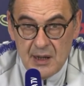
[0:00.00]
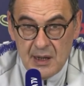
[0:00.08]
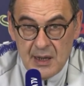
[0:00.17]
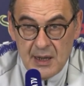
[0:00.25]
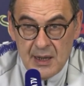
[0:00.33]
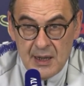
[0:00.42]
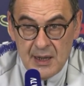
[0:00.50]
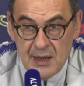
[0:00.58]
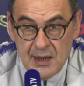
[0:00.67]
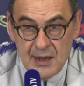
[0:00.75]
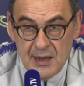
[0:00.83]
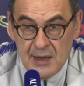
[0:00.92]

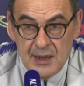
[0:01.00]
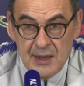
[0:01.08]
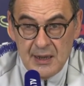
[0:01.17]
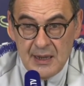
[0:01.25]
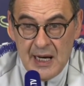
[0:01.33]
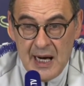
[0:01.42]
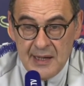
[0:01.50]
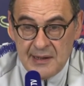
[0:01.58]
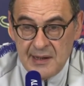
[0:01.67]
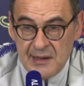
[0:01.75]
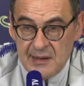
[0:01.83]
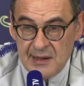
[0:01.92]
I
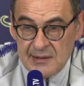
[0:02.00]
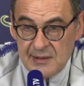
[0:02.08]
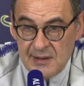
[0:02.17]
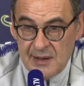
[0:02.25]
think that